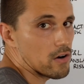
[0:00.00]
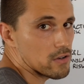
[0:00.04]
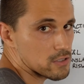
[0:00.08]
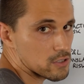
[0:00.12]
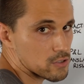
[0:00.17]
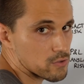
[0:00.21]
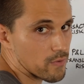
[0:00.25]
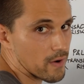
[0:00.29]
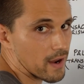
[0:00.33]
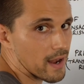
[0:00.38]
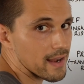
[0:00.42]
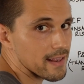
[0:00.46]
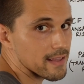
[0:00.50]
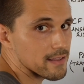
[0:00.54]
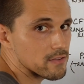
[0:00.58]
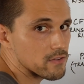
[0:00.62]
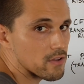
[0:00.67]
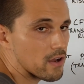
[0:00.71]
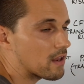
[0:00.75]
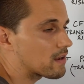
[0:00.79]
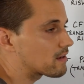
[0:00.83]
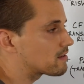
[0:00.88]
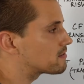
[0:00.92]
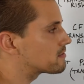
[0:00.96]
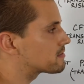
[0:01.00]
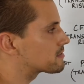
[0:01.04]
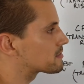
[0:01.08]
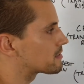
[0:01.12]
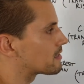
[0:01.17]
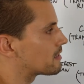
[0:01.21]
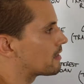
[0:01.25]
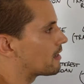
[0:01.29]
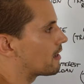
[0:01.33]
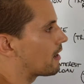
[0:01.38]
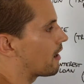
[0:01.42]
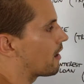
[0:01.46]
Australian dollars.
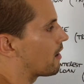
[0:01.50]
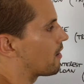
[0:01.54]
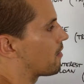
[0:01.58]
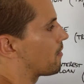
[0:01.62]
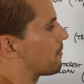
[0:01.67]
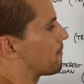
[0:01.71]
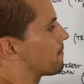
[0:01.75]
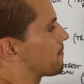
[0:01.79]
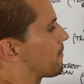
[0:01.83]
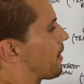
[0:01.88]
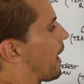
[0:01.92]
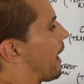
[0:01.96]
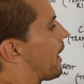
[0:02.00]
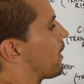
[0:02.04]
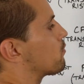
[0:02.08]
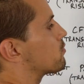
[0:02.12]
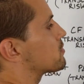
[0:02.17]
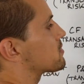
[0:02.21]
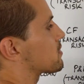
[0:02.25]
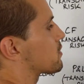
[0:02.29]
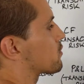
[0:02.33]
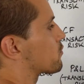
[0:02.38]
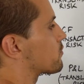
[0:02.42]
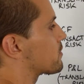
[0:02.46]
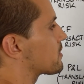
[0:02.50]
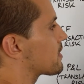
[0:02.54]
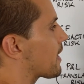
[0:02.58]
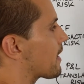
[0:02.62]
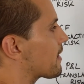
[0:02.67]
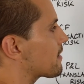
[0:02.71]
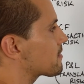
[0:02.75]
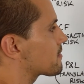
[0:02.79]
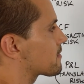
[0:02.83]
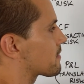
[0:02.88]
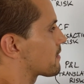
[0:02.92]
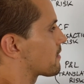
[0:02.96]
I would
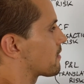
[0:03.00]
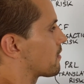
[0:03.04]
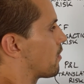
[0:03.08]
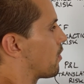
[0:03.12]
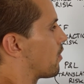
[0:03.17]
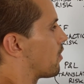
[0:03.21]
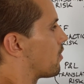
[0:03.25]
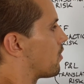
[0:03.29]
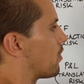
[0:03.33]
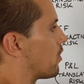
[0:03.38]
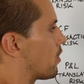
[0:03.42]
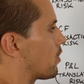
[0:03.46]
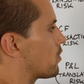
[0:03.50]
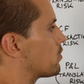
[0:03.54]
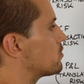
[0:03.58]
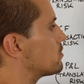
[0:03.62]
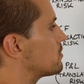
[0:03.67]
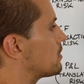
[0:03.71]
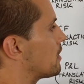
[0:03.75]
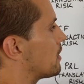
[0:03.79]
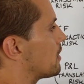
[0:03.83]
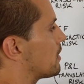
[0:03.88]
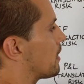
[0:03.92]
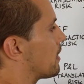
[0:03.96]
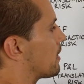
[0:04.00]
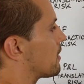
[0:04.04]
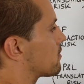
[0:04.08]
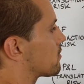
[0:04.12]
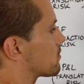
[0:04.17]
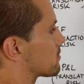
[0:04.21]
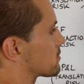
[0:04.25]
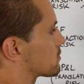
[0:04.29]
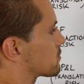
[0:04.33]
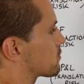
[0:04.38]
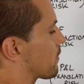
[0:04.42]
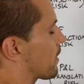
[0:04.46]
create a loan in
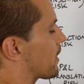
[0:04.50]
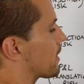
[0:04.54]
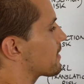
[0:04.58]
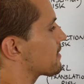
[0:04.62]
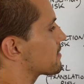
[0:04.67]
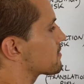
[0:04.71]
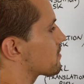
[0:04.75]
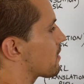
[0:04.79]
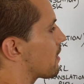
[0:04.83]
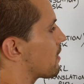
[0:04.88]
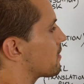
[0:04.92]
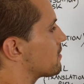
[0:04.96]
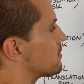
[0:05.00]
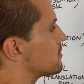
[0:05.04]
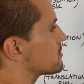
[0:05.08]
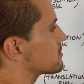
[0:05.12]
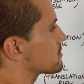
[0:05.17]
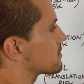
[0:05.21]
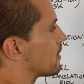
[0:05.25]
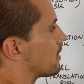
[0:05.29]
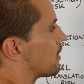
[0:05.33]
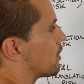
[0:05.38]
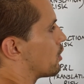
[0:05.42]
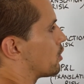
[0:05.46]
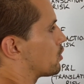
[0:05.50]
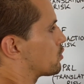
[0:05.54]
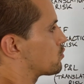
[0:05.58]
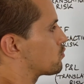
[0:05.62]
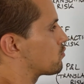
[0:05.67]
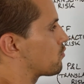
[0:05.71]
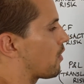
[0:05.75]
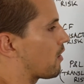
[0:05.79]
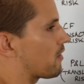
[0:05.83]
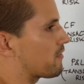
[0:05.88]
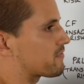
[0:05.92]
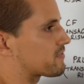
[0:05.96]
Australian dollars
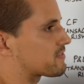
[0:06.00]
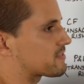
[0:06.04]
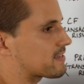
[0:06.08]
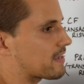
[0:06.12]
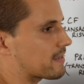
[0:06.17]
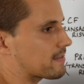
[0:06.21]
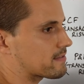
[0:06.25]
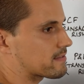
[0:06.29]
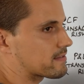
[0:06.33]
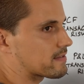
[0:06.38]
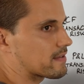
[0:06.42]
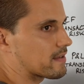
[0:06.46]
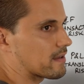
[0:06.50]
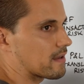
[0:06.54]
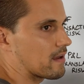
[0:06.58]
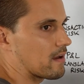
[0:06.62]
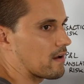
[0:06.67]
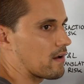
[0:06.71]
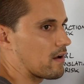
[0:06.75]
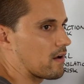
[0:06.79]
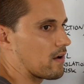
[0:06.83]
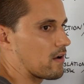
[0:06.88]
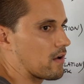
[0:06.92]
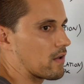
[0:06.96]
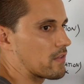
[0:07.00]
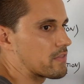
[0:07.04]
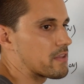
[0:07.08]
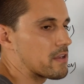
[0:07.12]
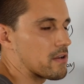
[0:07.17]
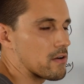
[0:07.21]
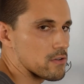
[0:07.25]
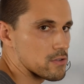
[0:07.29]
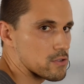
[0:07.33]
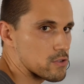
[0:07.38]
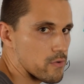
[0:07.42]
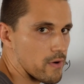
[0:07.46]
to offset
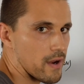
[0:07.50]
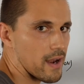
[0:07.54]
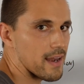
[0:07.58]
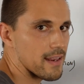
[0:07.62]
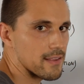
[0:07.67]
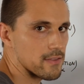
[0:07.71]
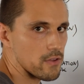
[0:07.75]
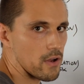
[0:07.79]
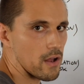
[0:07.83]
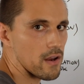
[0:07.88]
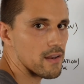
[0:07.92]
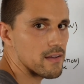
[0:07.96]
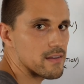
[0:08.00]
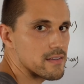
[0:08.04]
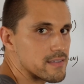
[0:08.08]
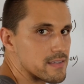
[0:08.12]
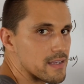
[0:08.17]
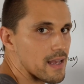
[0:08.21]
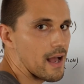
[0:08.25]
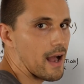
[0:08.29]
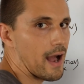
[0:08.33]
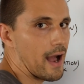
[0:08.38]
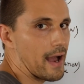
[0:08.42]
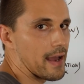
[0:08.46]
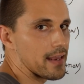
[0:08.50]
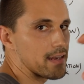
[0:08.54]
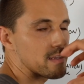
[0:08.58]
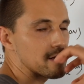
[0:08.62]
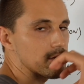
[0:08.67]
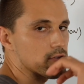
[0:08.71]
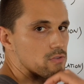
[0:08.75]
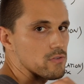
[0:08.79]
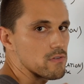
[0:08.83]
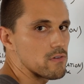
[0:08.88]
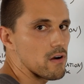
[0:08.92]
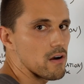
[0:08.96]
the Australian dollars I
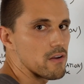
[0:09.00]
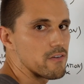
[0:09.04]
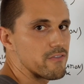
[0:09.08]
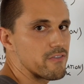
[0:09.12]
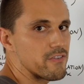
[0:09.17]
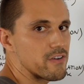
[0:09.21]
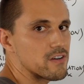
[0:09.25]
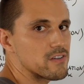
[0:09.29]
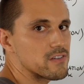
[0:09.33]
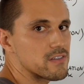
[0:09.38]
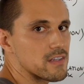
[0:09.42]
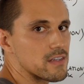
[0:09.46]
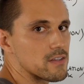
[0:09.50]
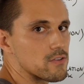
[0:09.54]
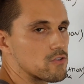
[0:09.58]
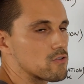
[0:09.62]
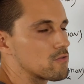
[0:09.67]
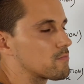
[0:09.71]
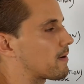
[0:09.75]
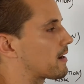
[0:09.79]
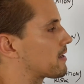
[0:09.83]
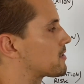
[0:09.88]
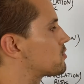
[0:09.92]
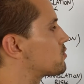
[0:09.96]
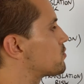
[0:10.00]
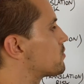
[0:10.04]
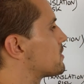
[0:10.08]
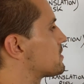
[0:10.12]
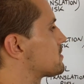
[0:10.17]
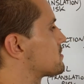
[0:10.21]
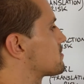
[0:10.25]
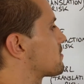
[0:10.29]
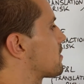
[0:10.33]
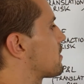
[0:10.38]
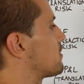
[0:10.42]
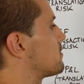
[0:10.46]
need to convert into my
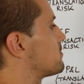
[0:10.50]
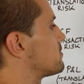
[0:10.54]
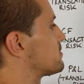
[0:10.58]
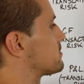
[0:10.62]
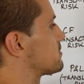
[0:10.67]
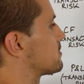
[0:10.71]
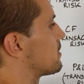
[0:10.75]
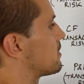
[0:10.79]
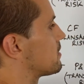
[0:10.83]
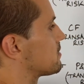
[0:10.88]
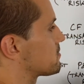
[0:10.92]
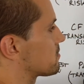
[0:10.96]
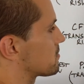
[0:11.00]
US dollars.